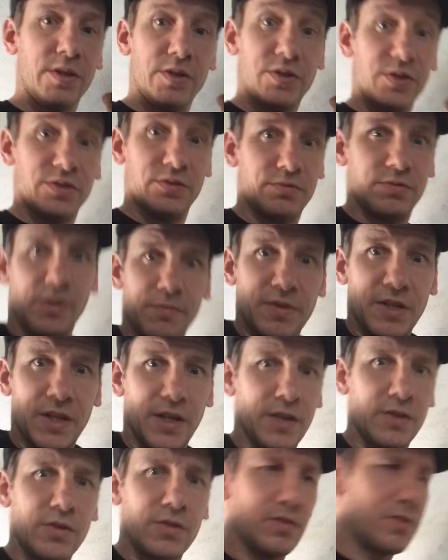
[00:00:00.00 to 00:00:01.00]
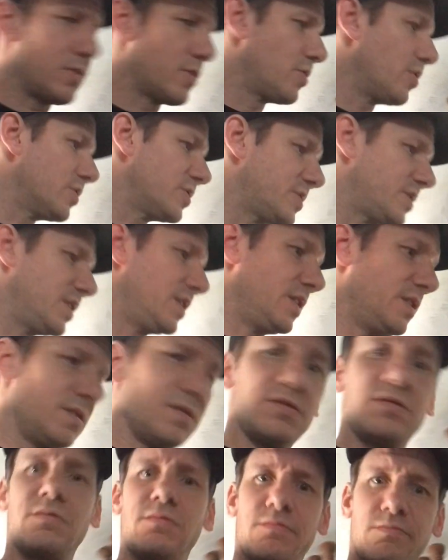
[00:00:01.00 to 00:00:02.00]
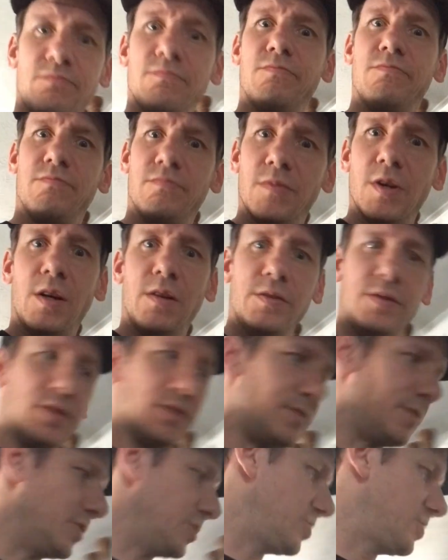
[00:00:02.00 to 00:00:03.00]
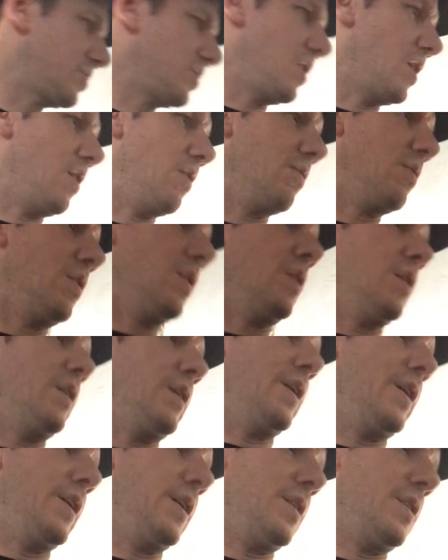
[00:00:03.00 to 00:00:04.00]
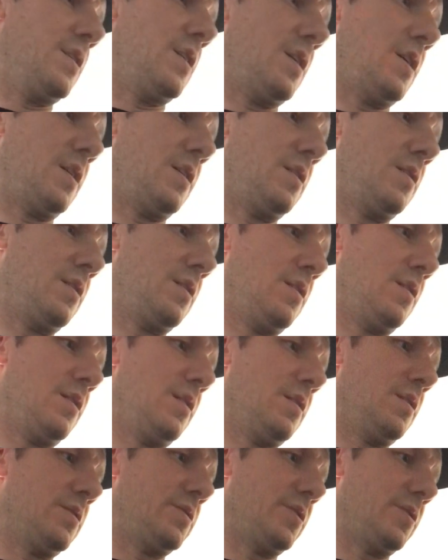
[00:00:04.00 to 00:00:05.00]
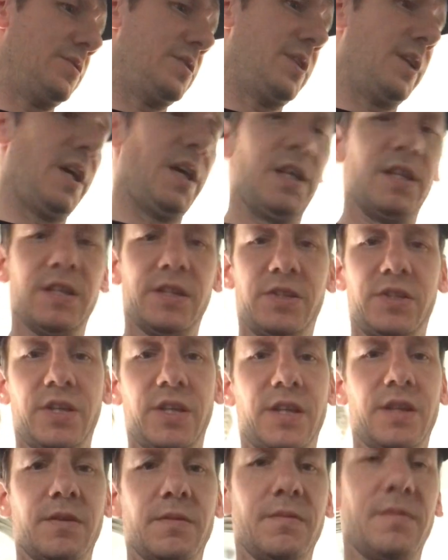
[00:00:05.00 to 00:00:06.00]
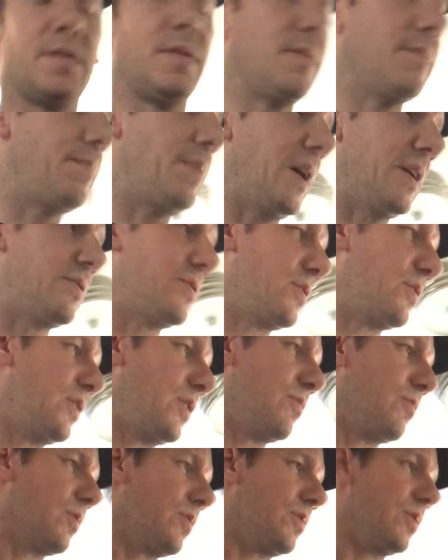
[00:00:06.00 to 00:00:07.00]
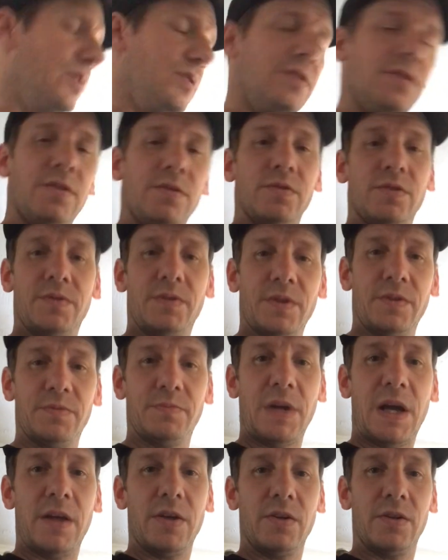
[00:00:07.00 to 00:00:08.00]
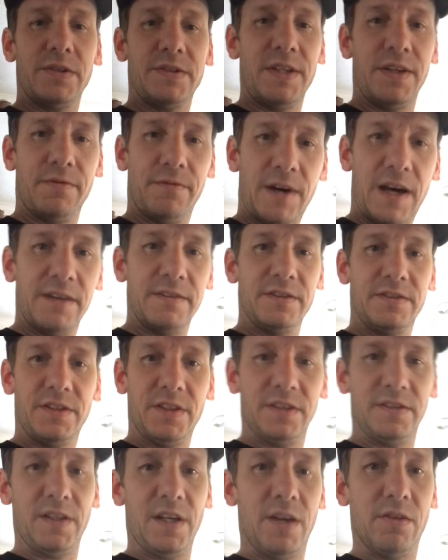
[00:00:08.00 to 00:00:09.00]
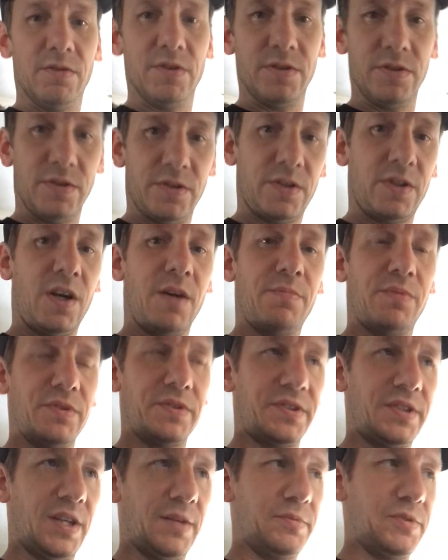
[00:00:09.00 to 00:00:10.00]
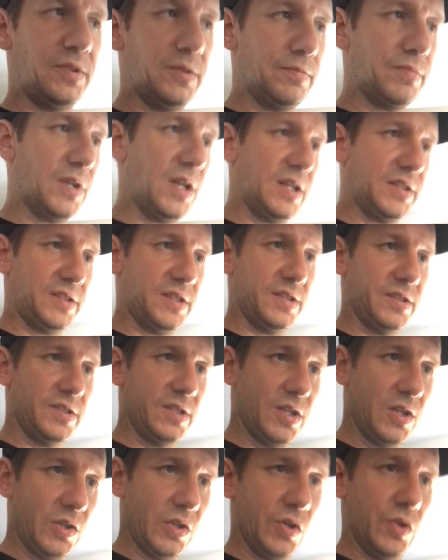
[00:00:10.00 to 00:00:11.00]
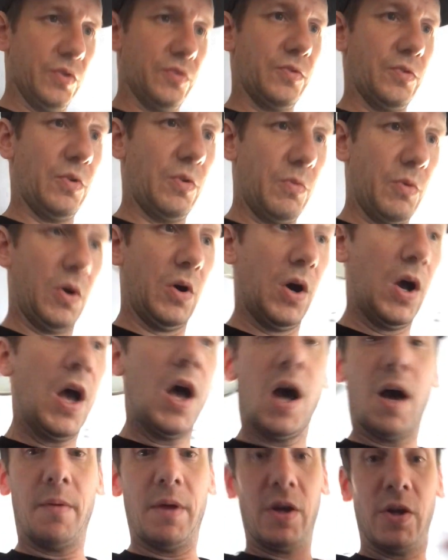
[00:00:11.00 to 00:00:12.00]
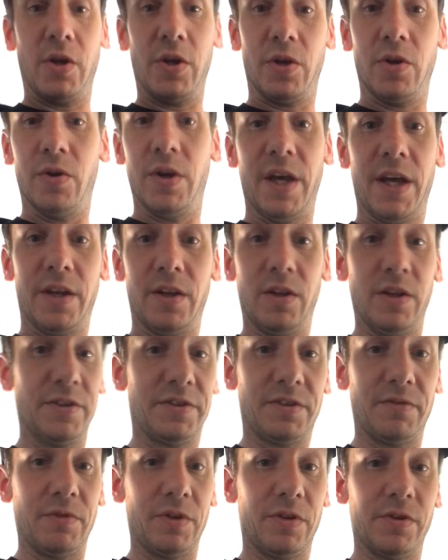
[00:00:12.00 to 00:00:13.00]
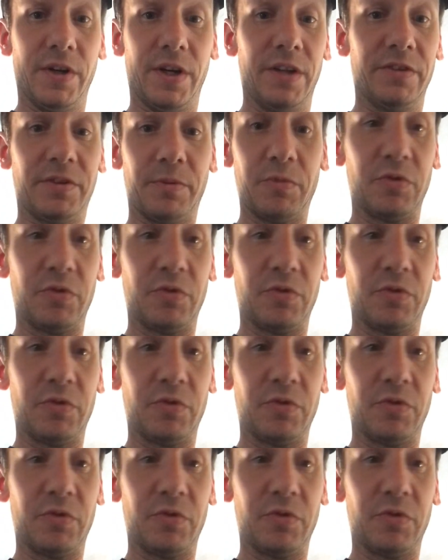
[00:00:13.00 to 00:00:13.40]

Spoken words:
It's just something that cooks things relatively slow. And so today, this chicken pesto that we're going to do is probably going to take 5 to 6 hours. And there's a couple of steps in the process, and I'll go through them all. I'm not going to go down the list of ingredients.